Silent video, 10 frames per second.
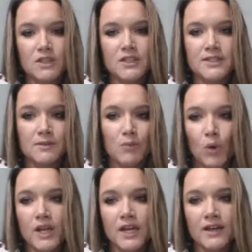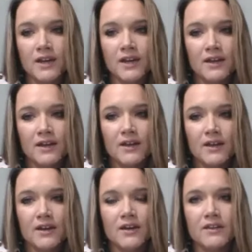really supporting
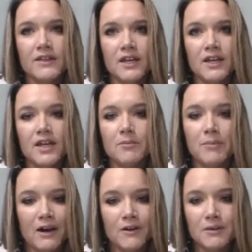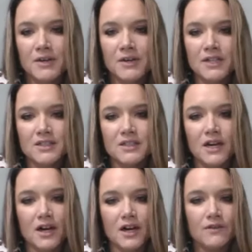the empowerment
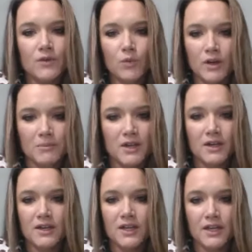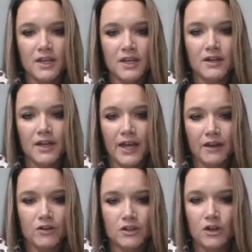of women in
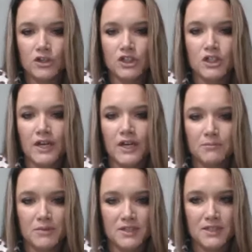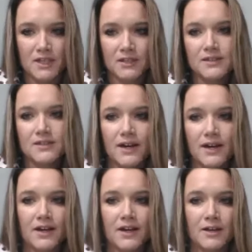agriculture and business.
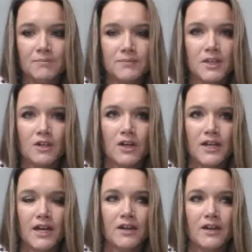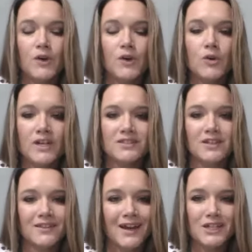Um, you know, I kind of
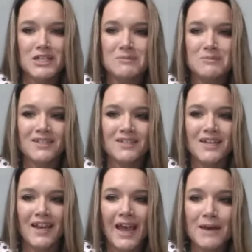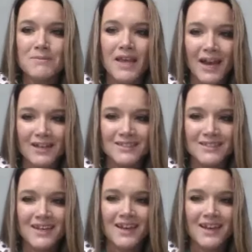focus on that just because I am that.